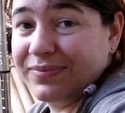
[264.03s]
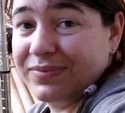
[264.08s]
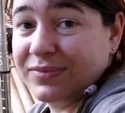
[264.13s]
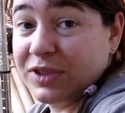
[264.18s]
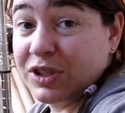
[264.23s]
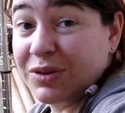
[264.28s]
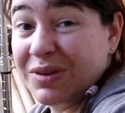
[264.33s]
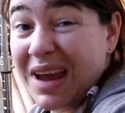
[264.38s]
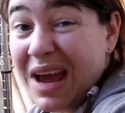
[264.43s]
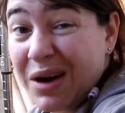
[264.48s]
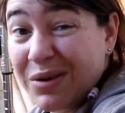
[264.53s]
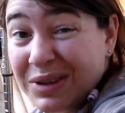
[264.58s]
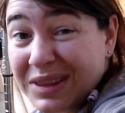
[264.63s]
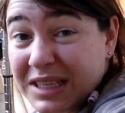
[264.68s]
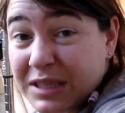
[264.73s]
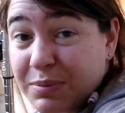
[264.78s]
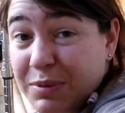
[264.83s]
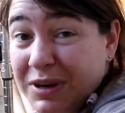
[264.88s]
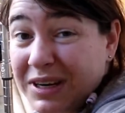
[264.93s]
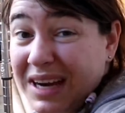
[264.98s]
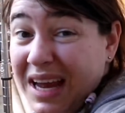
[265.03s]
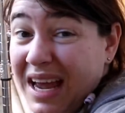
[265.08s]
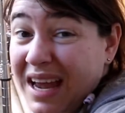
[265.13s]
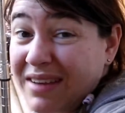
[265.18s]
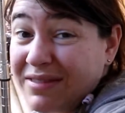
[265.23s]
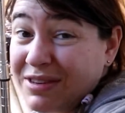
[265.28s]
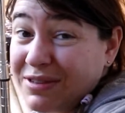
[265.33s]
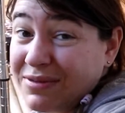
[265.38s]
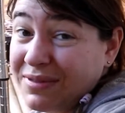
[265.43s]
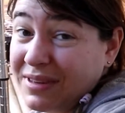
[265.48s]
So now at this point, I have
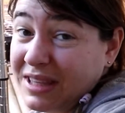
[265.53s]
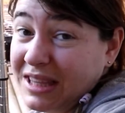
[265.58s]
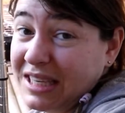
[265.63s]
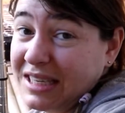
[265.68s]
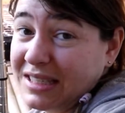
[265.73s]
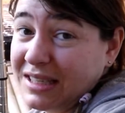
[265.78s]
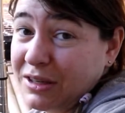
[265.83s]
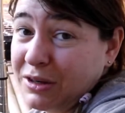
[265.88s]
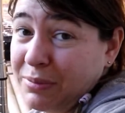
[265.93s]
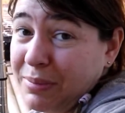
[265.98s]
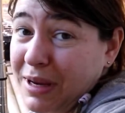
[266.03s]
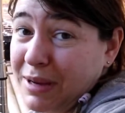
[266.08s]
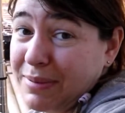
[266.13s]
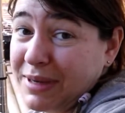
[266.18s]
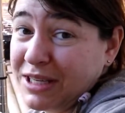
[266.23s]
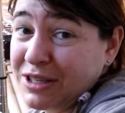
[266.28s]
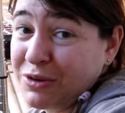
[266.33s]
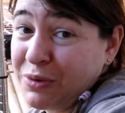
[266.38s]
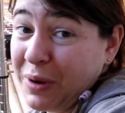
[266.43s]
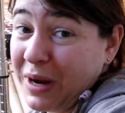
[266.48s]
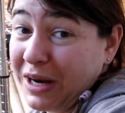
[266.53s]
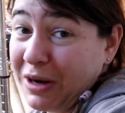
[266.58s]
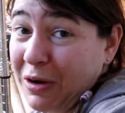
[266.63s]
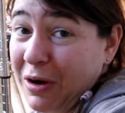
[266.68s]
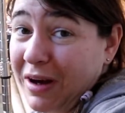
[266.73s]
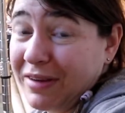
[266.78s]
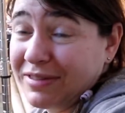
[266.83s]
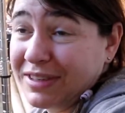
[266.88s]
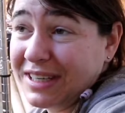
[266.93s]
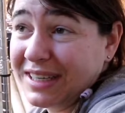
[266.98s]
to feed these little babies quite
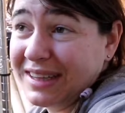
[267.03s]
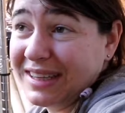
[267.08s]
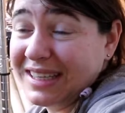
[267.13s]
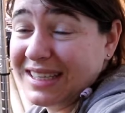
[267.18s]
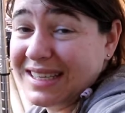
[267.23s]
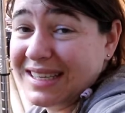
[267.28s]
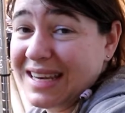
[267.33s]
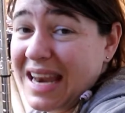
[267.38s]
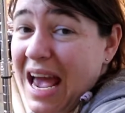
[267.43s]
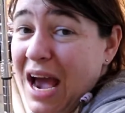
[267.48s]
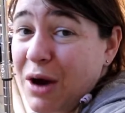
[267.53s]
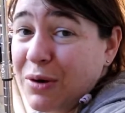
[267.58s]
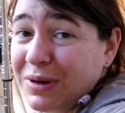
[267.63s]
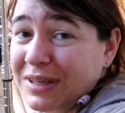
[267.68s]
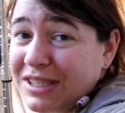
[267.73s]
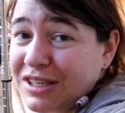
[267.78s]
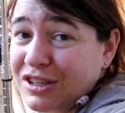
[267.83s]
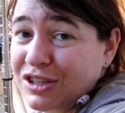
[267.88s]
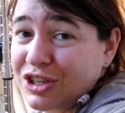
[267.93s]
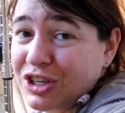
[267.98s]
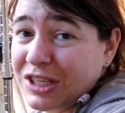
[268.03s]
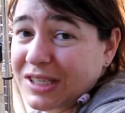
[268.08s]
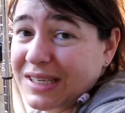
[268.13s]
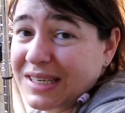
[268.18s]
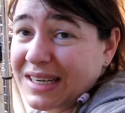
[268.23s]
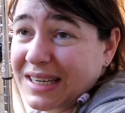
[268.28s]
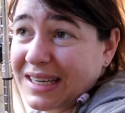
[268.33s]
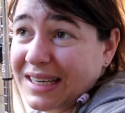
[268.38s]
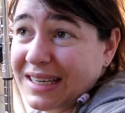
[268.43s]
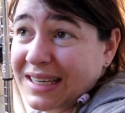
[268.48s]
often. This now isn't just
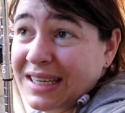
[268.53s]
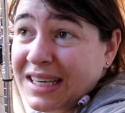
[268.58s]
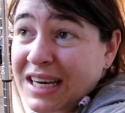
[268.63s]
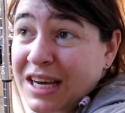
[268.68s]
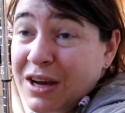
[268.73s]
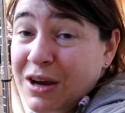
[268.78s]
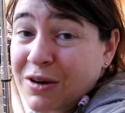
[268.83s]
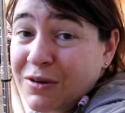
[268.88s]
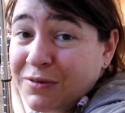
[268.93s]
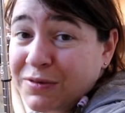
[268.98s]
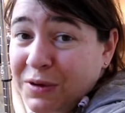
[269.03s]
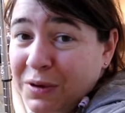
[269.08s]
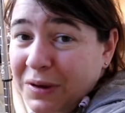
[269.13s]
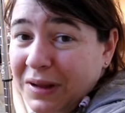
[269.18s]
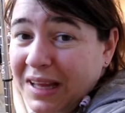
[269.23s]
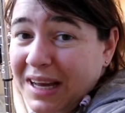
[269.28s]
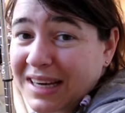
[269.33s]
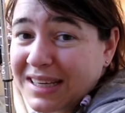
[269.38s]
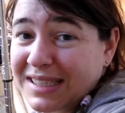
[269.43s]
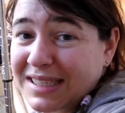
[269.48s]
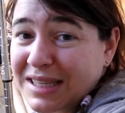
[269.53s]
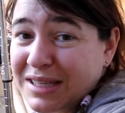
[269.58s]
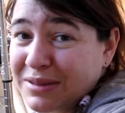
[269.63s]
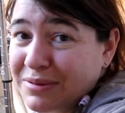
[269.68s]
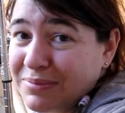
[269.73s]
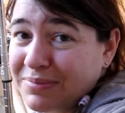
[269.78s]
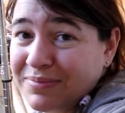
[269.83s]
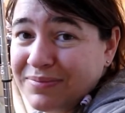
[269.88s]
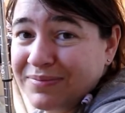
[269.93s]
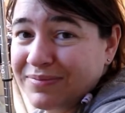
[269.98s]
fertilize
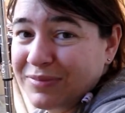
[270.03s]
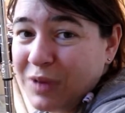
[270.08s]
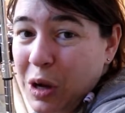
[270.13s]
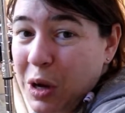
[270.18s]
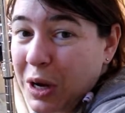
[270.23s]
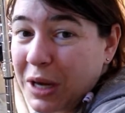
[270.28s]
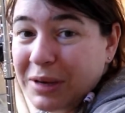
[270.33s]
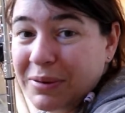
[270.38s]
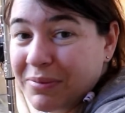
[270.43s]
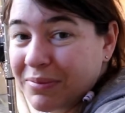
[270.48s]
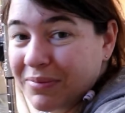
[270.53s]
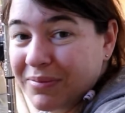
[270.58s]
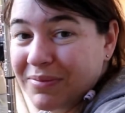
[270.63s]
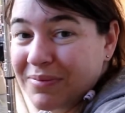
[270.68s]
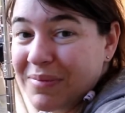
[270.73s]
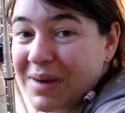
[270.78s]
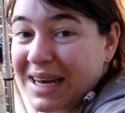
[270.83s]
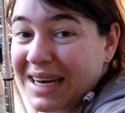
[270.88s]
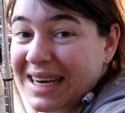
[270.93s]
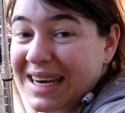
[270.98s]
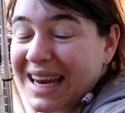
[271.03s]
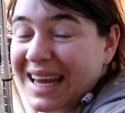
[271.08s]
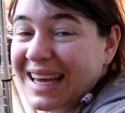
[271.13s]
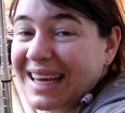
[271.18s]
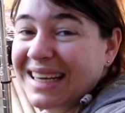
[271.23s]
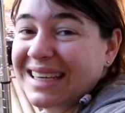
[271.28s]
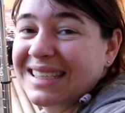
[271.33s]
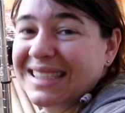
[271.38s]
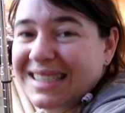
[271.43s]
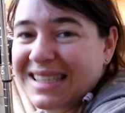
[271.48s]
them on
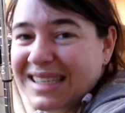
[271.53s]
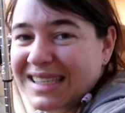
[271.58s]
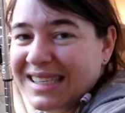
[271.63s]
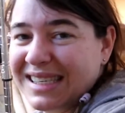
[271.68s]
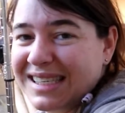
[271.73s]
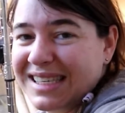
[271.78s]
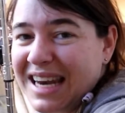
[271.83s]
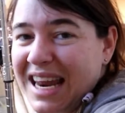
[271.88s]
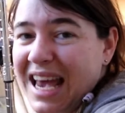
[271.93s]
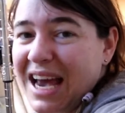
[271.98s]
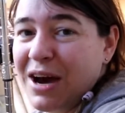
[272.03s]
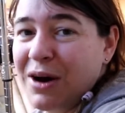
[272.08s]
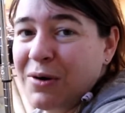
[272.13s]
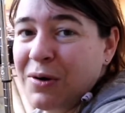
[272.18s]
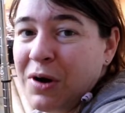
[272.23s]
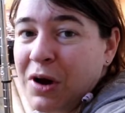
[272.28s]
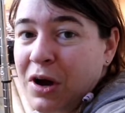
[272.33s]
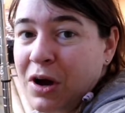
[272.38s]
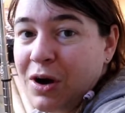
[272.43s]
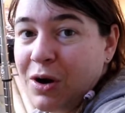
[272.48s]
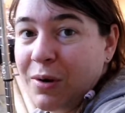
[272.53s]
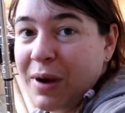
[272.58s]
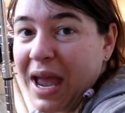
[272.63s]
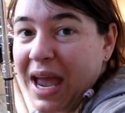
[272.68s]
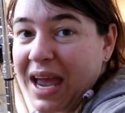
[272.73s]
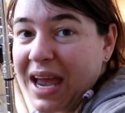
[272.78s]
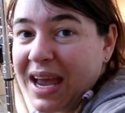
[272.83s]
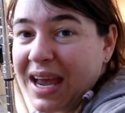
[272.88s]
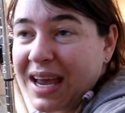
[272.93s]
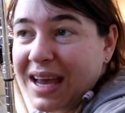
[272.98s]
Mondays. This is now,
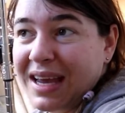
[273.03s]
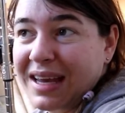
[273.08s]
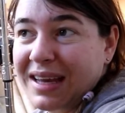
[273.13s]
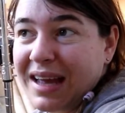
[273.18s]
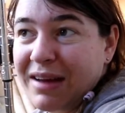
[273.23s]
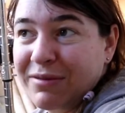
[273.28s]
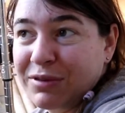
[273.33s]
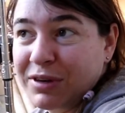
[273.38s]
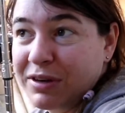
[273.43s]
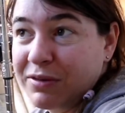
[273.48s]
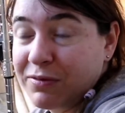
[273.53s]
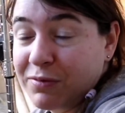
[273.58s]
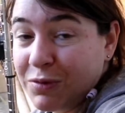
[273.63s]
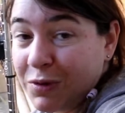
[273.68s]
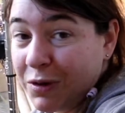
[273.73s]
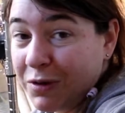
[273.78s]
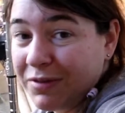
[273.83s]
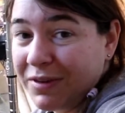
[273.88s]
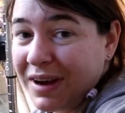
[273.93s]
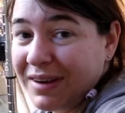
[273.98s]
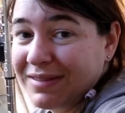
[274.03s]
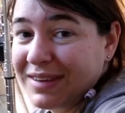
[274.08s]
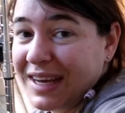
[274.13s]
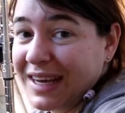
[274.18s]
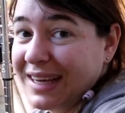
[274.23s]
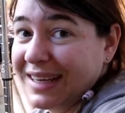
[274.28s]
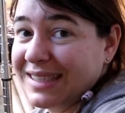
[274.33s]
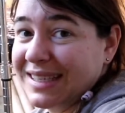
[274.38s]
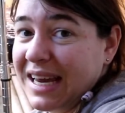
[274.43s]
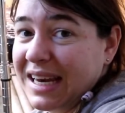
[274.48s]
okay, every 4 or 5
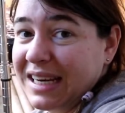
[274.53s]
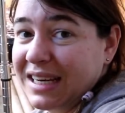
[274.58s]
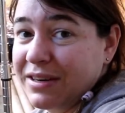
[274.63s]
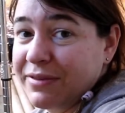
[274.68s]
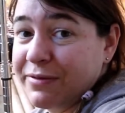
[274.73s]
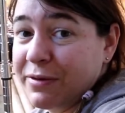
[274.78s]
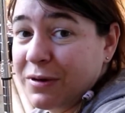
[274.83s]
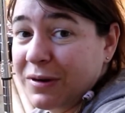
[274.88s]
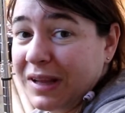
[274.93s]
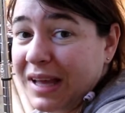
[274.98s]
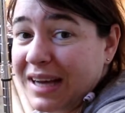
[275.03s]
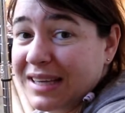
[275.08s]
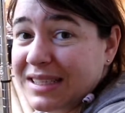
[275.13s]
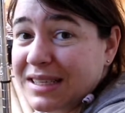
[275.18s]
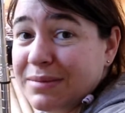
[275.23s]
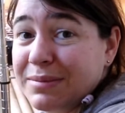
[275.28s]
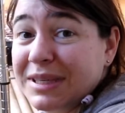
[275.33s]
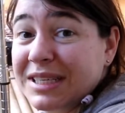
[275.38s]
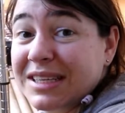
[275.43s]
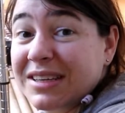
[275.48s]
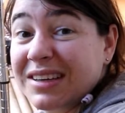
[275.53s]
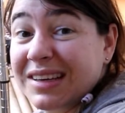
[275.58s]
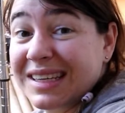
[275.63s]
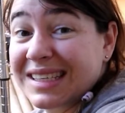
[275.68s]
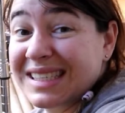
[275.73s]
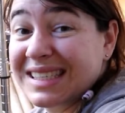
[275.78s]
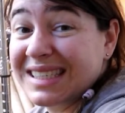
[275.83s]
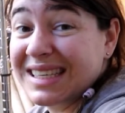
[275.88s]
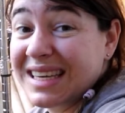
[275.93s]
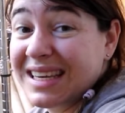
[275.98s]
days I need to fertilize them until I
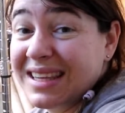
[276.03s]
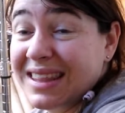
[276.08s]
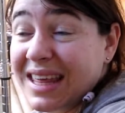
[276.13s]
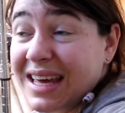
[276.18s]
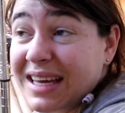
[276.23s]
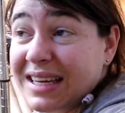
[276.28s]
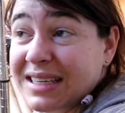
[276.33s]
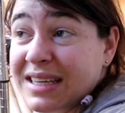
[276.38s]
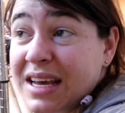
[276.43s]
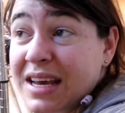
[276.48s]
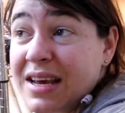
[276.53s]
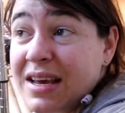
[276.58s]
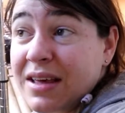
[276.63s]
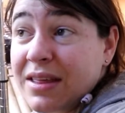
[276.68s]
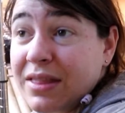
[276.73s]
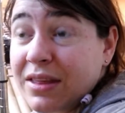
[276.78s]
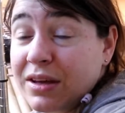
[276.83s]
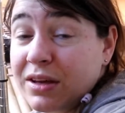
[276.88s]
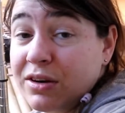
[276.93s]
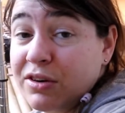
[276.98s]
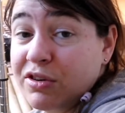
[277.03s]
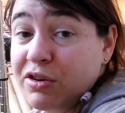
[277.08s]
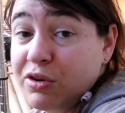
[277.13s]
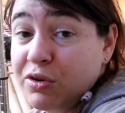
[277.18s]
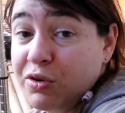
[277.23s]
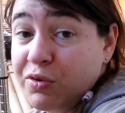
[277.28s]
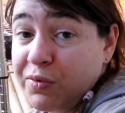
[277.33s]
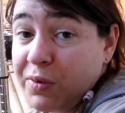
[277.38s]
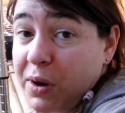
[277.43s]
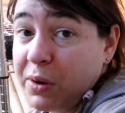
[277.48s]
see that the new
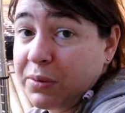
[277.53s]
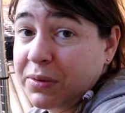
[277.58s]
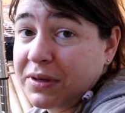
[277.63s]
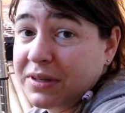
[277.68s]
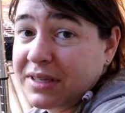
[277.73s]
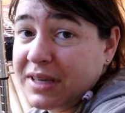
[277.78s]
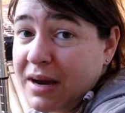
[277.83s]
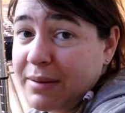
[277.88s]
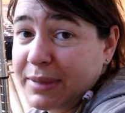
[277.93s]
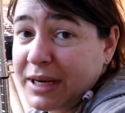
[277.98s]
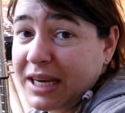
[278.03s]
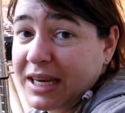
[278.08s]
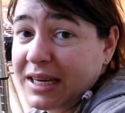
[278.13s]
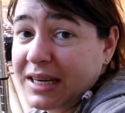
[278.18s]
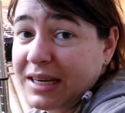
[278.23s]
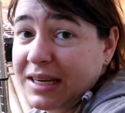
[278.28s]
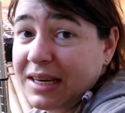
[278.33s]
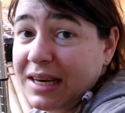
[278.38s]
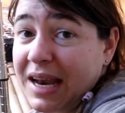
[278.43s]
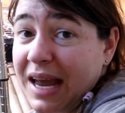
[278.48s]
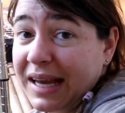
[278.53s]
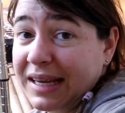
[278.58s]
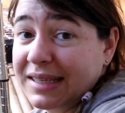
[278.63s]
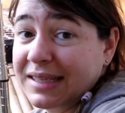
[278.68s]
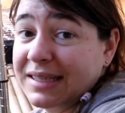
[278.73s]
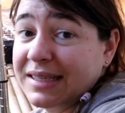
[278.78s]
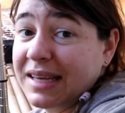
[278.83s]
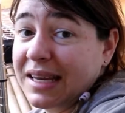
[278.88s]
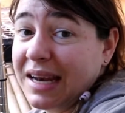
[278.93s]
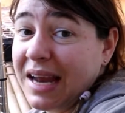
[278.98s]
growth is coming in
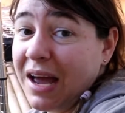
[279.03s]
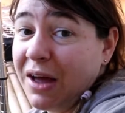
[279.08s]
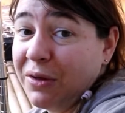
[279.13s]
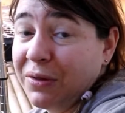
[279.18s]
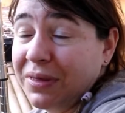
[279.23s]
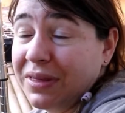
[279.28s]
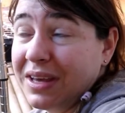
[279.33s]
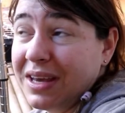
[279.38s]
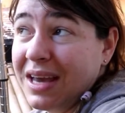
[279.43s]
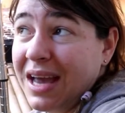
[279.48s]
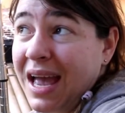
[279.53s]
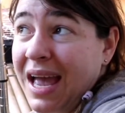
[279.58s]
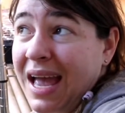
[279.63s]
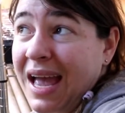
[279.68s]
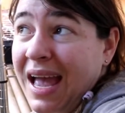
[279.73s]
nice and healthy.